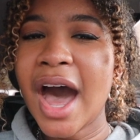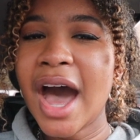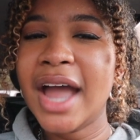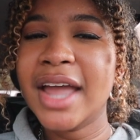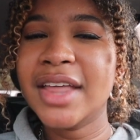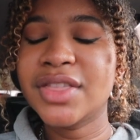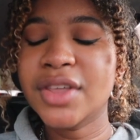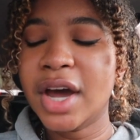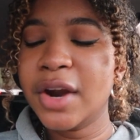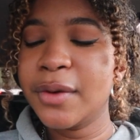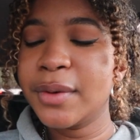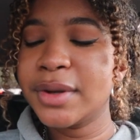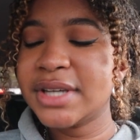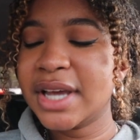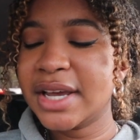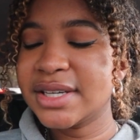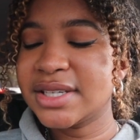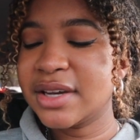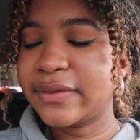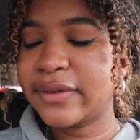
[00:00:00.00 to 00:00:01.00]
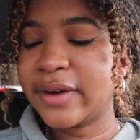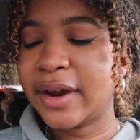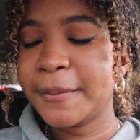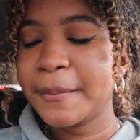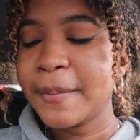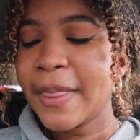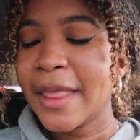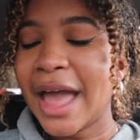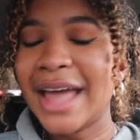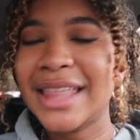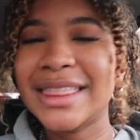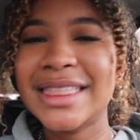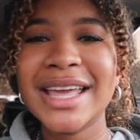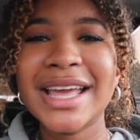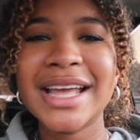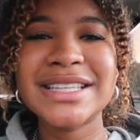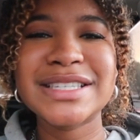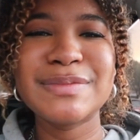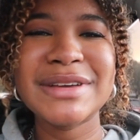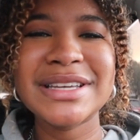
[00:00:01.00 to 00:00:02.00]
I thought it would taste different. I
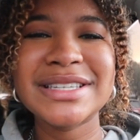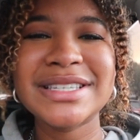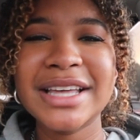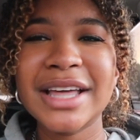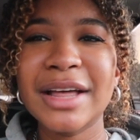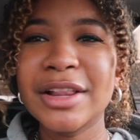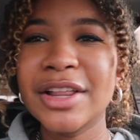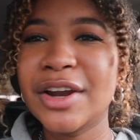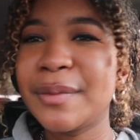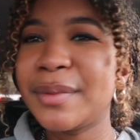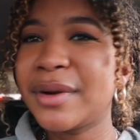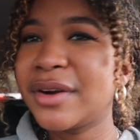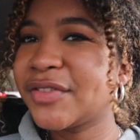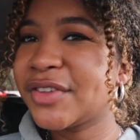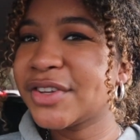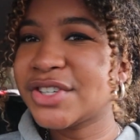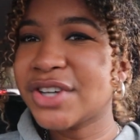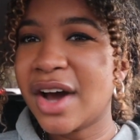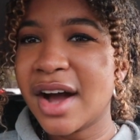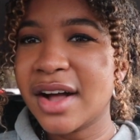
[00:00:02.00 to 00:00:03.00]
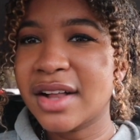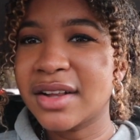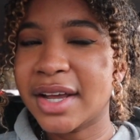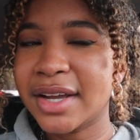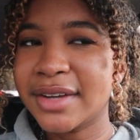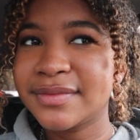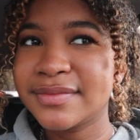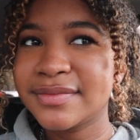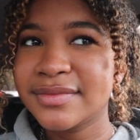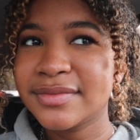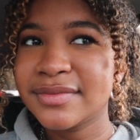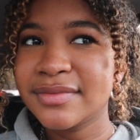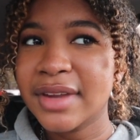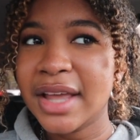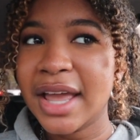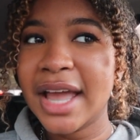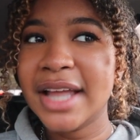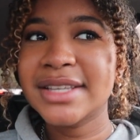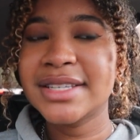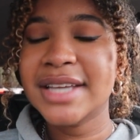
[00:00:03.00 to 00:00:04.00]
think it's missing a little bit of the chocolate.
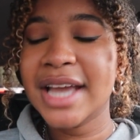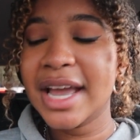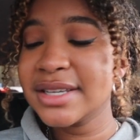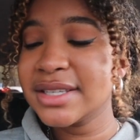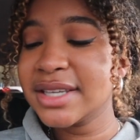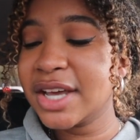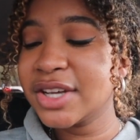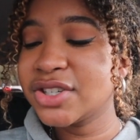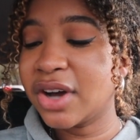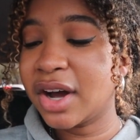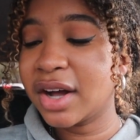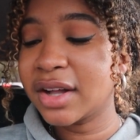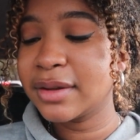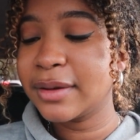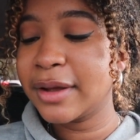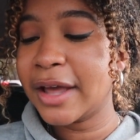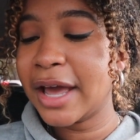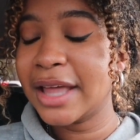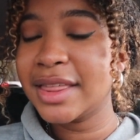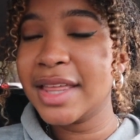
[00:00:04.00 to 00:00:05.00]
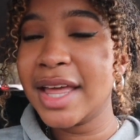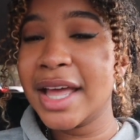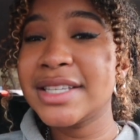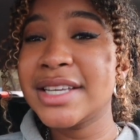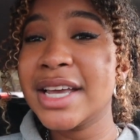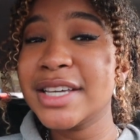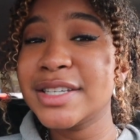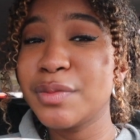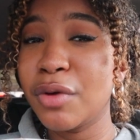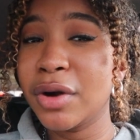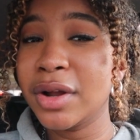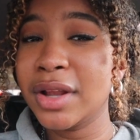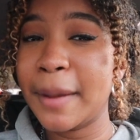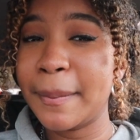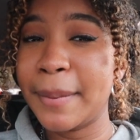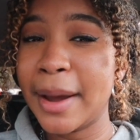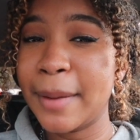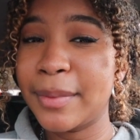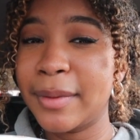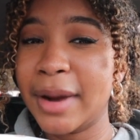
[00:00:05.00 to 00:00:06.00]
It tastes like chocolate. it tastes more
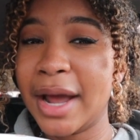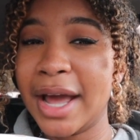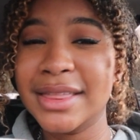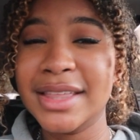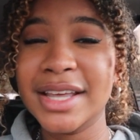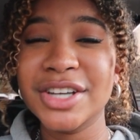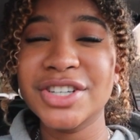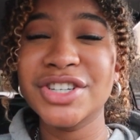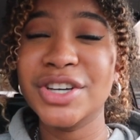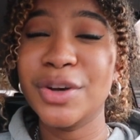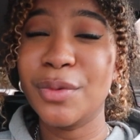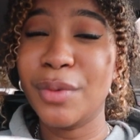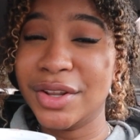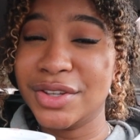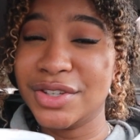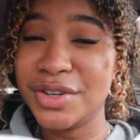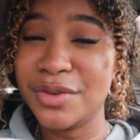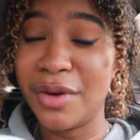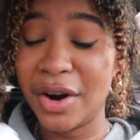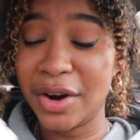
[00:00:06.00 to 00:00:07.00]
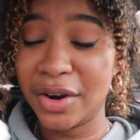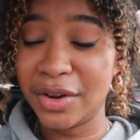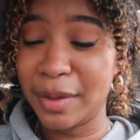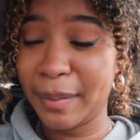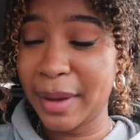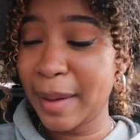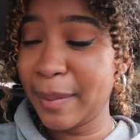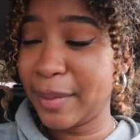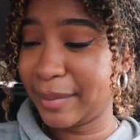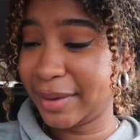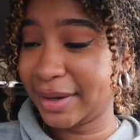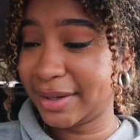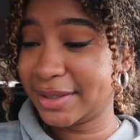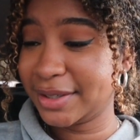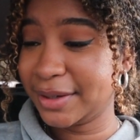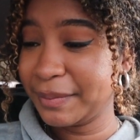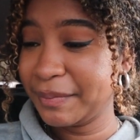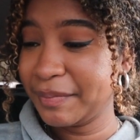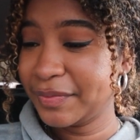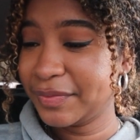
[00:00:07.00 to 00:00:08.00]
like peppermint. I think she went too hard on the
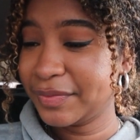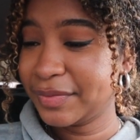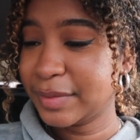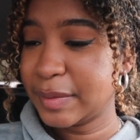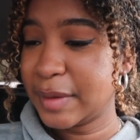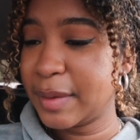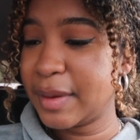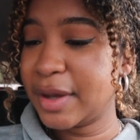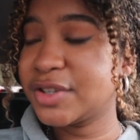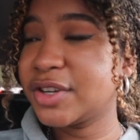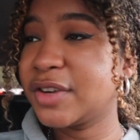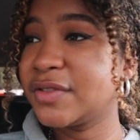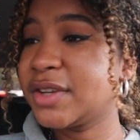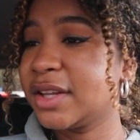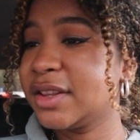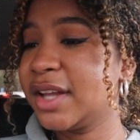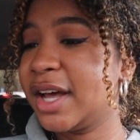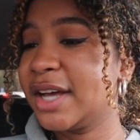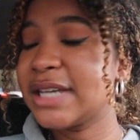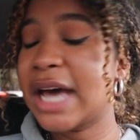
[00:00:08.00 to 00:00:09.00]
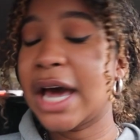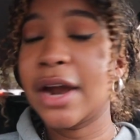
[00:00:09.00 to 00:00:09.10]
peppermint. Maybe I should have done less.